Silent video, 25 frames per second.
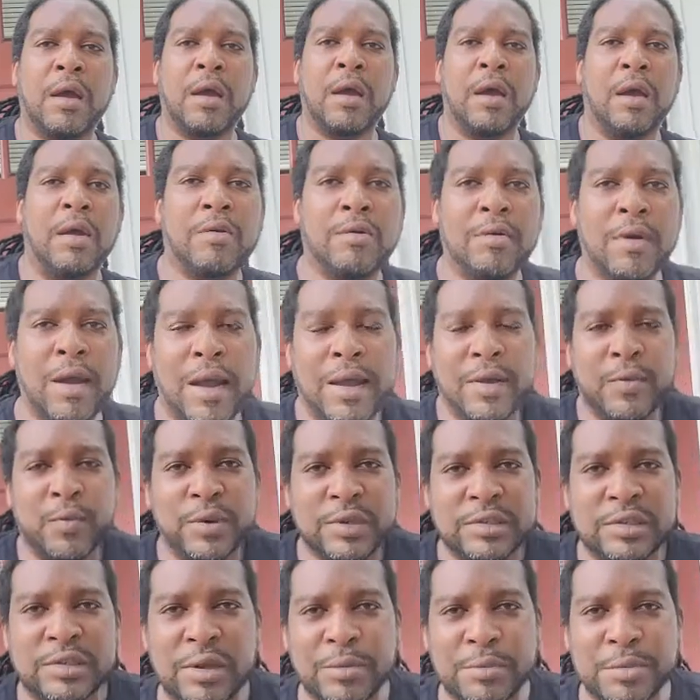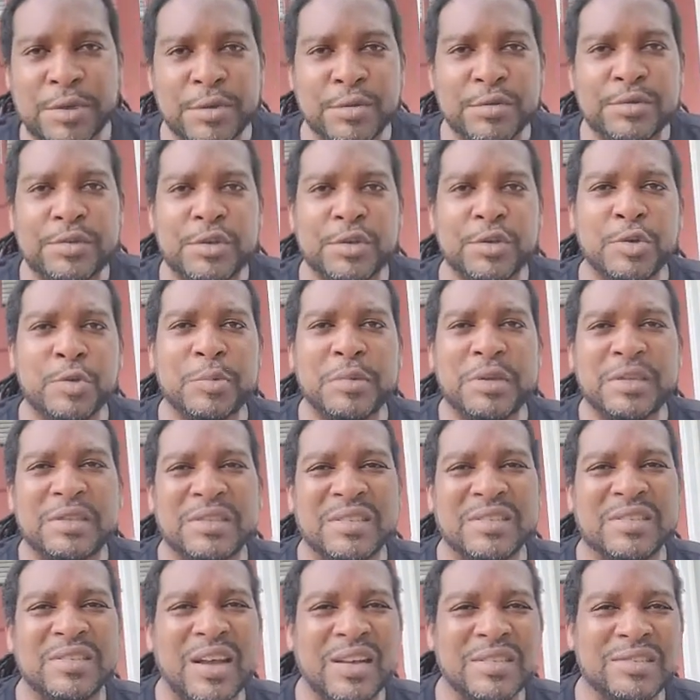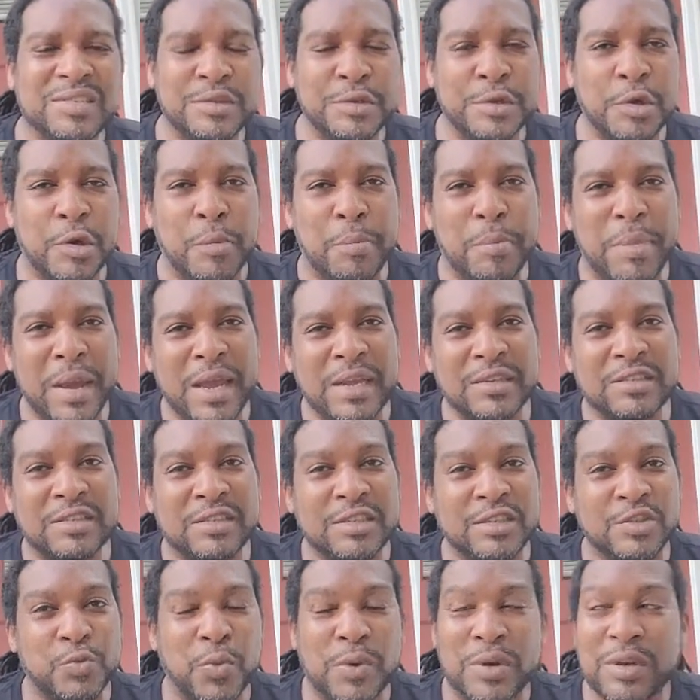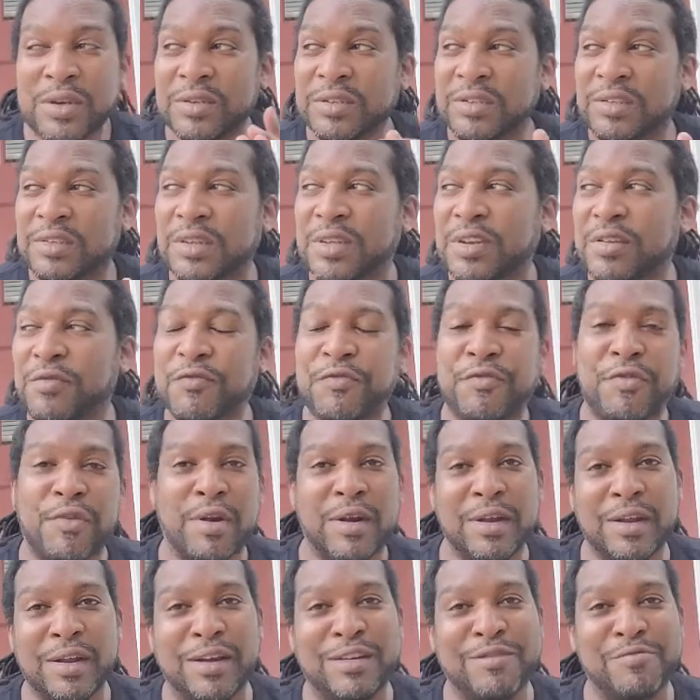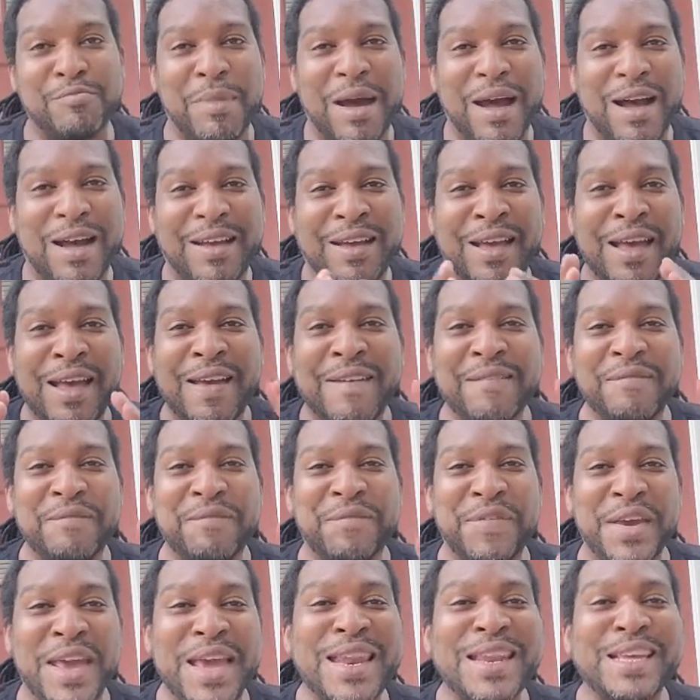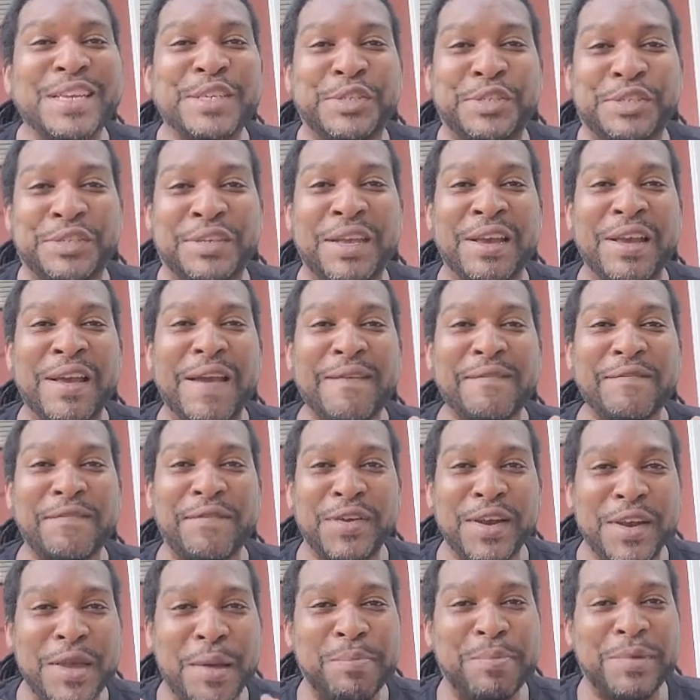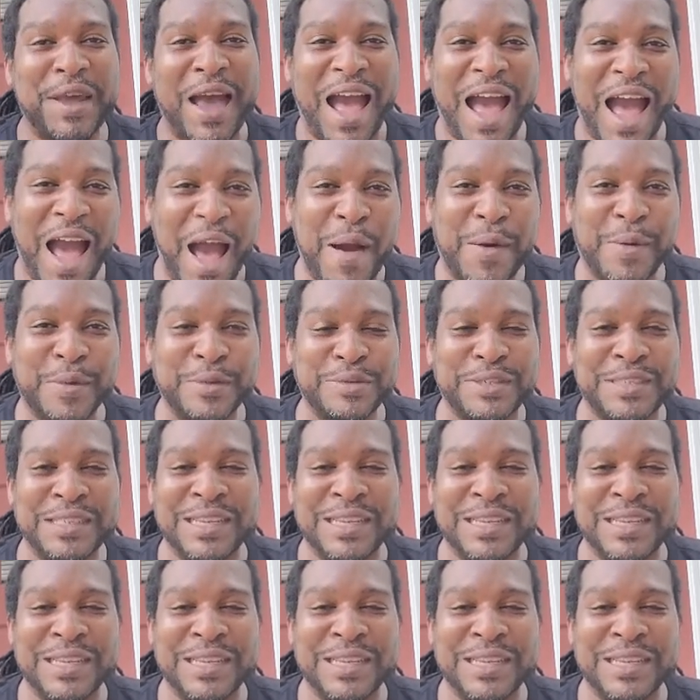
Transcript: All right, what's up YouTube? This is Hudson On Bass. Just wanted to sit in front of my finished flipped house